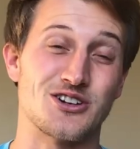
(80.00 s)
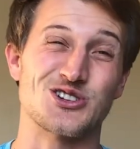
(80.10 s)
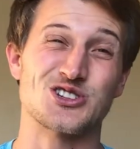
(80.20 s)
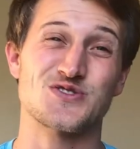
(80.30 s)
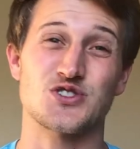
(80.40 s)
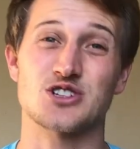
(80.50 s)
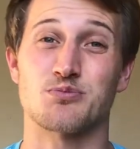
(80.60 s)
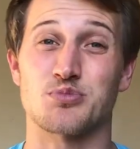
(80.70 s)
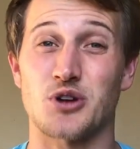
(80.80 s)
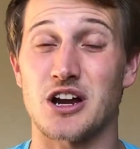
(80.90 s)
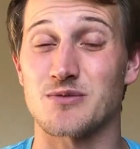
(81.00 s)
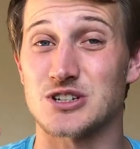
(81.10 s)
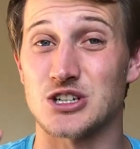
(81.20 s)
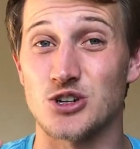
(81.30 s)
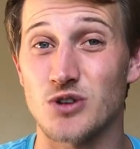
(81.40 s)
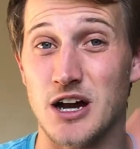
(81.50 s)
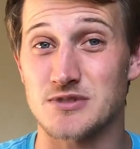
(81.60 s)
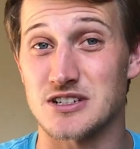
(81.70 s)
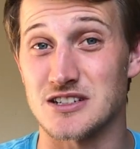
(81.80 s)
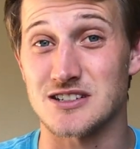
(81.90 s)
I know this verse brought up 2
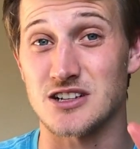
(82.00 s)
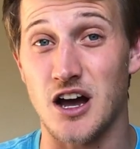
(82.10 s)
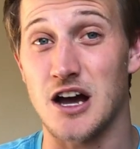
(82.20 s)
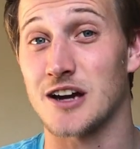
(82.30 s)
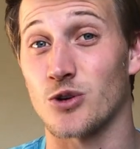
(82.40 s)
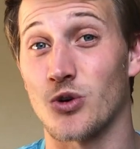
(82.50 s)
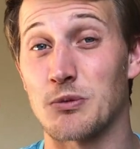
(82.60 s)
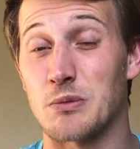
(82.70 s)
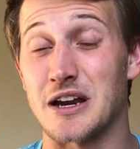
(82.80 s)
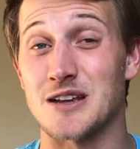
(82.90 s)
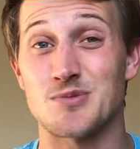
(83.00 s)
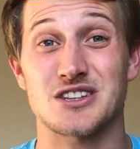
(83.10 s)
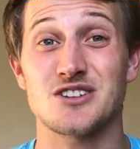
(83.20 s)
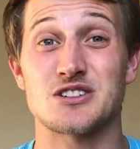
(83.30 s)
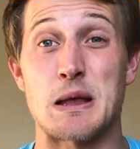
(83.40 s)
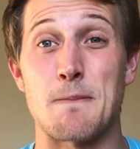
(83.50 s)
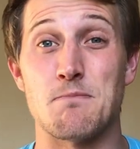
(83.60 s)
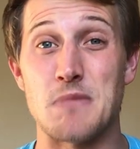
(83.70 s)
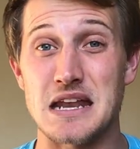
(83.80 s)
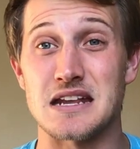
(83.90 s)
options, God or money, but there's
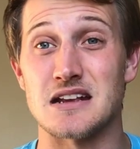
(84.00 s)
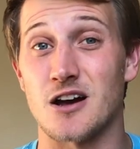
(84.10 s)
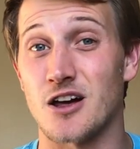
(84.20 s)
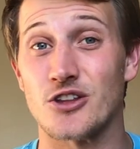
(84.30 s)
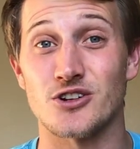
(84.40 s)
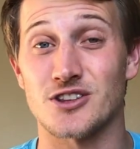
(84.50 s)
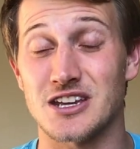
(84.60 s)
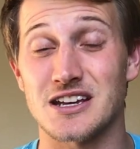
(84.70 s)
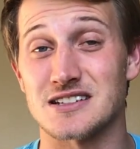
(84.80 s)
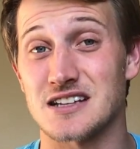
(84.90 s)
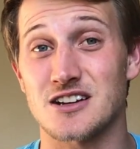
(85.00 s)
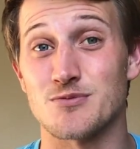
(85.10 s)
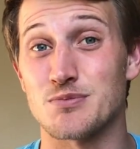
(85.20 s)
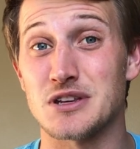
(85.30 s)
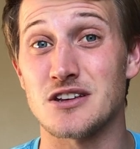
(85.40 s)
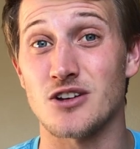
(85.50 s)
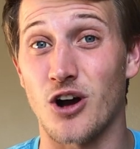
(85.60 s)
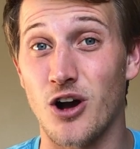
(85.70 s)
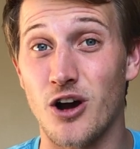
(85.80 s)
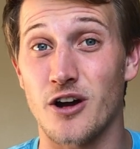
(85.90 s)
many other things that could be
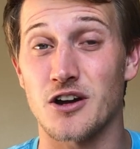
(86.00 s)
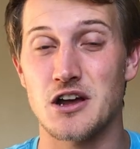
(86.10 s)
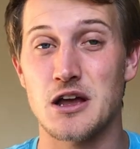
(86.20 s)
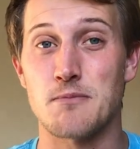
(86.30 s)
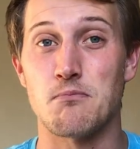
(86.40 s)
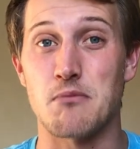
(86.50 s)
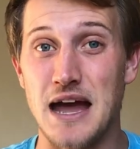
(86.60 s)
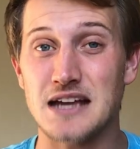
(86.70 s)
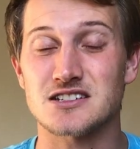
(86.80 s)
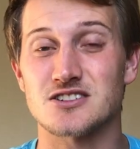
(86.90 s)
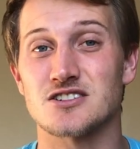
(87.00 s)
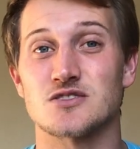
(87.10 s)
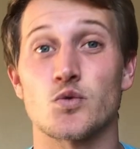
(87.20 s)
our masters.